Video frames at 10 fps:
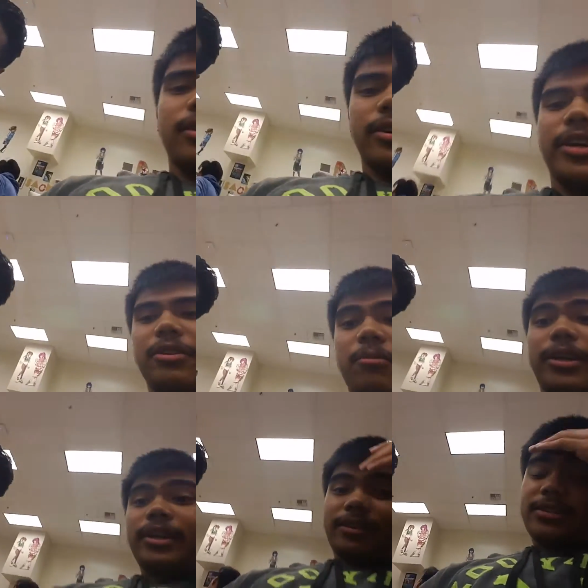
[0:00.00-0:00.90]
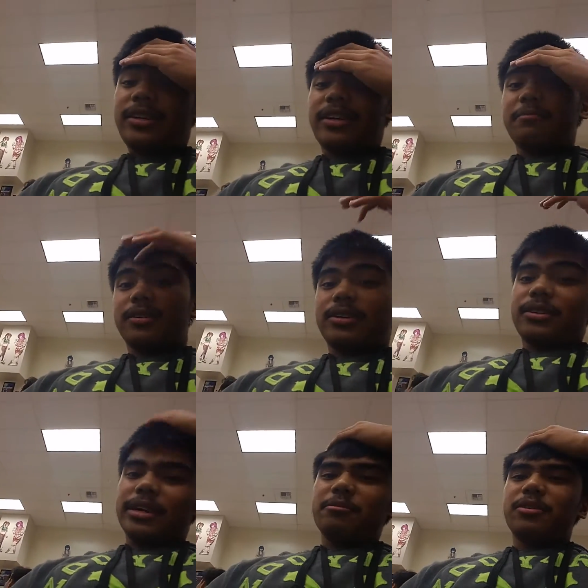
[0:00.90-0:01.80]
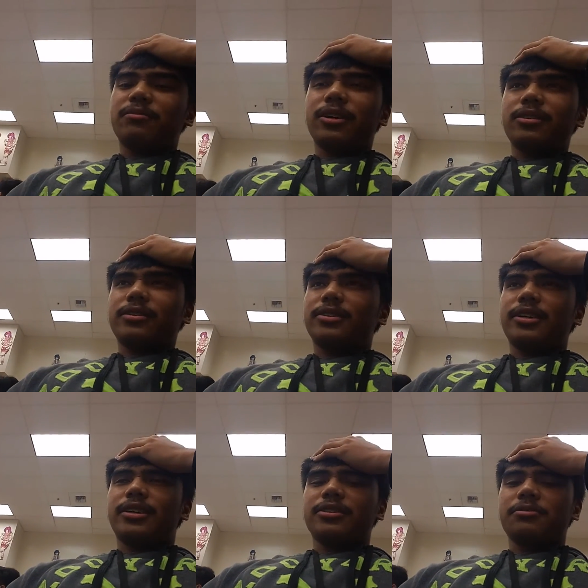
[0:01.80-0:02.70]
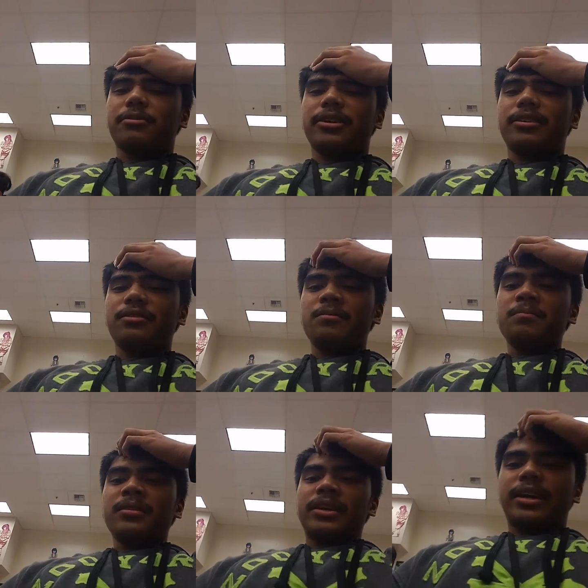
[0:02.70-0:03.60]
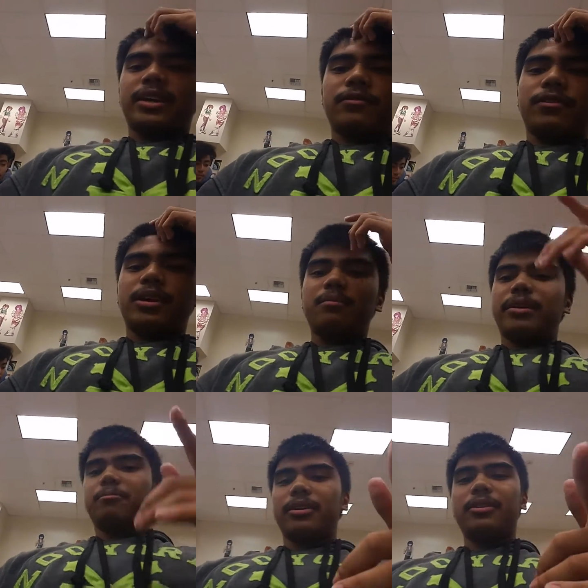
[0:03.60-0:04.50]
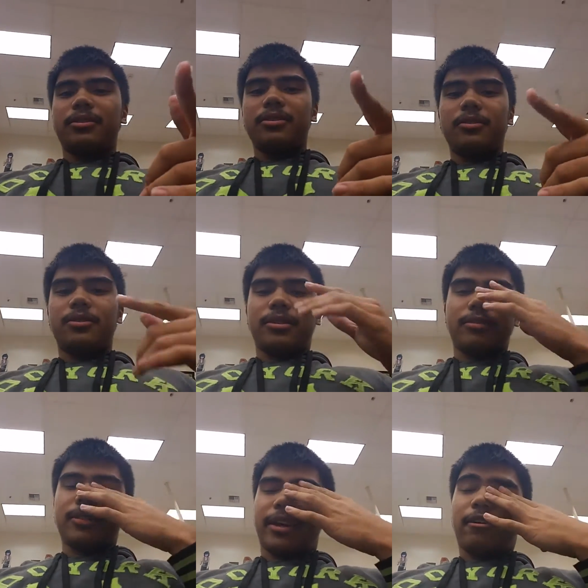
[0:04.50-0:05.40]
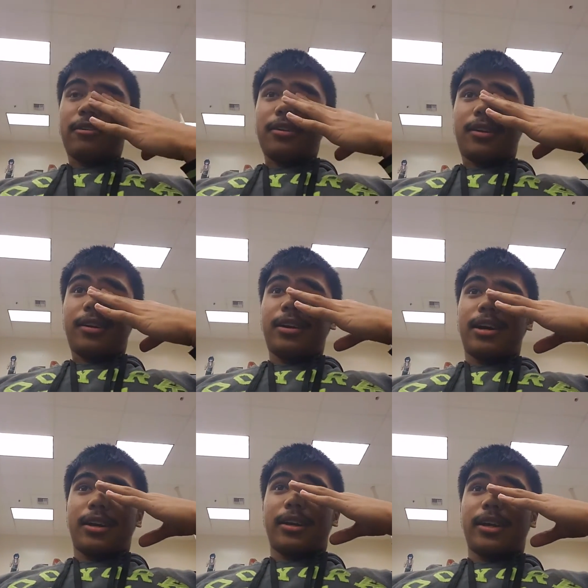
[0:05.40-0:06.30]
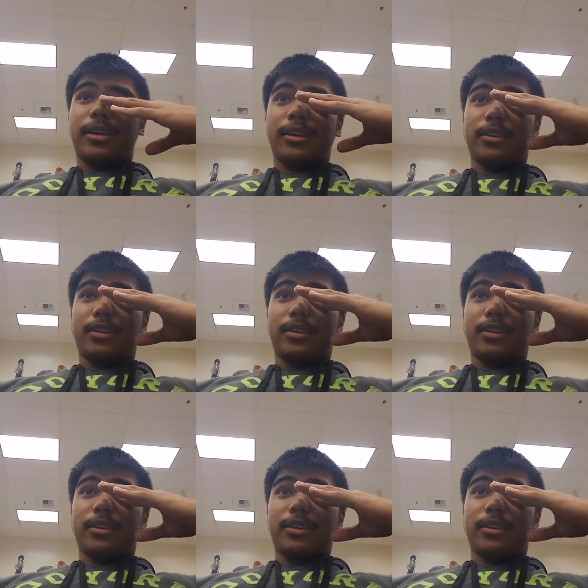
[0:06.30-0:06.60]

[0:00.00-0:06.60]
But yeah, it's raining outside, man. I didn't want to vlog this today because it was raining, and I forgot my umbrella too. So I was like, God dang